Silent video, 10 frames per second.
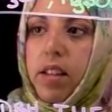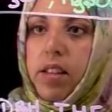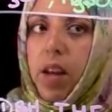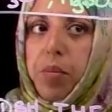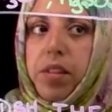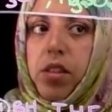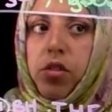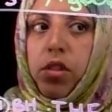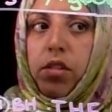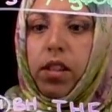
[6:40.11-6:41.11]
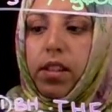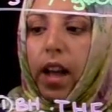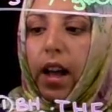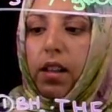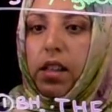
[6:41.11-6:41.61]
substituted
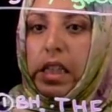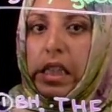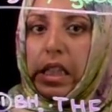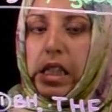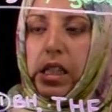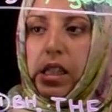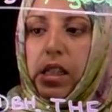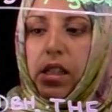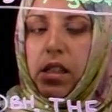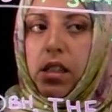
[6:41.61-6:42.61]
alkene.